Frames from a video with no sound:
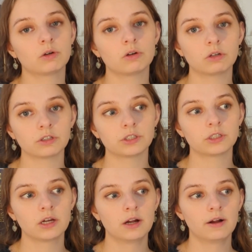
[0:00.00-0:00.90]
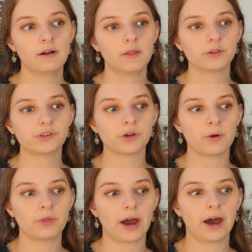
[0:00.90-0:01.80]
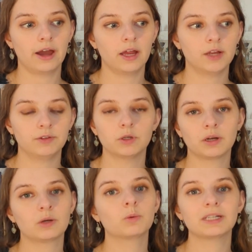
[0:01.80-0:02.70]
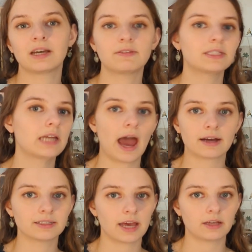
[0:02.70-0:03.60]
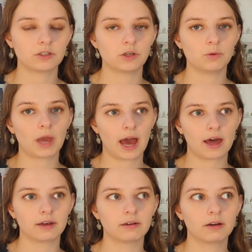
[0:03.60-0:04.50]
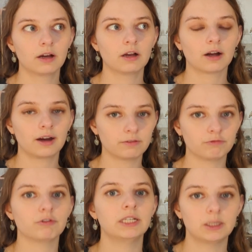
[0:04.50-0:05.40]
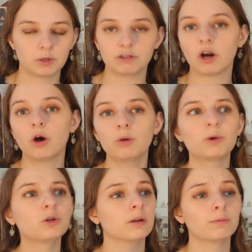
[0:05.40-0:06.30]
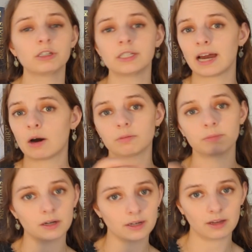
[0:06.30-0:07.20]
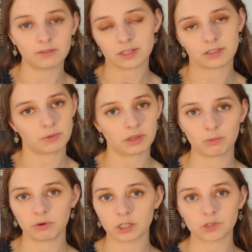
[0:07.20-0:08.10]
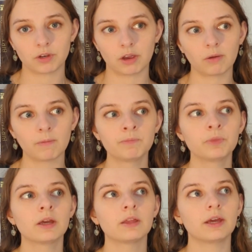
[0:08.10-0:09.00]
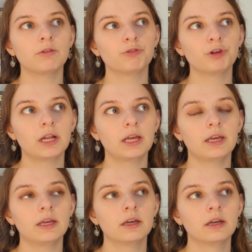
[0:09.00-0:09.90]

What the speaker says: course so that if you don't always have internet access, you can kind of read it when you're at home, or you can print it out and mark it if that's something that works for you. They've really